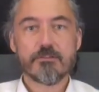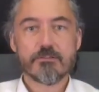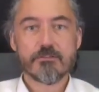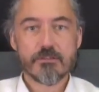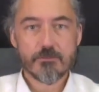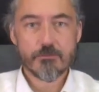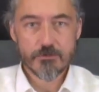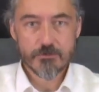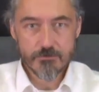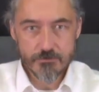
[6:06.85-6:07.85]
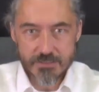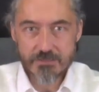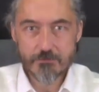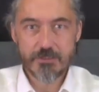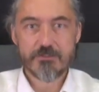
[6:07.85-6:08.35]
It's not anymore
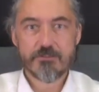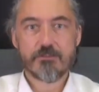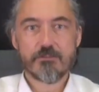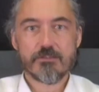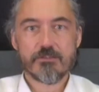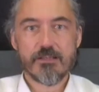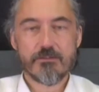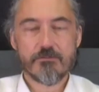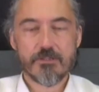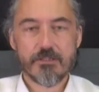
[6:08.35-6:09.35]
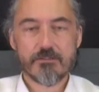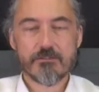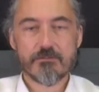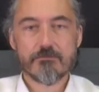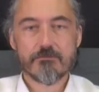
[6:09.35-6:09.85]
three-dimensional and direct.
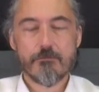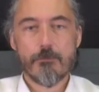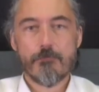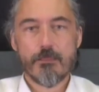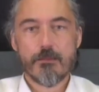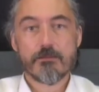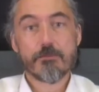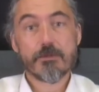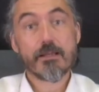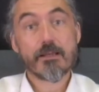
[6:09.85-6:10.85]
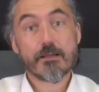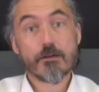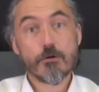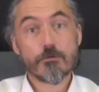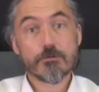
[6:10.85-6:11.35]
It's a bit like a
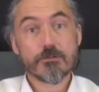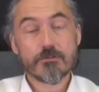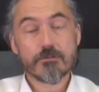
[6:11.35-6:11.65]
ghost.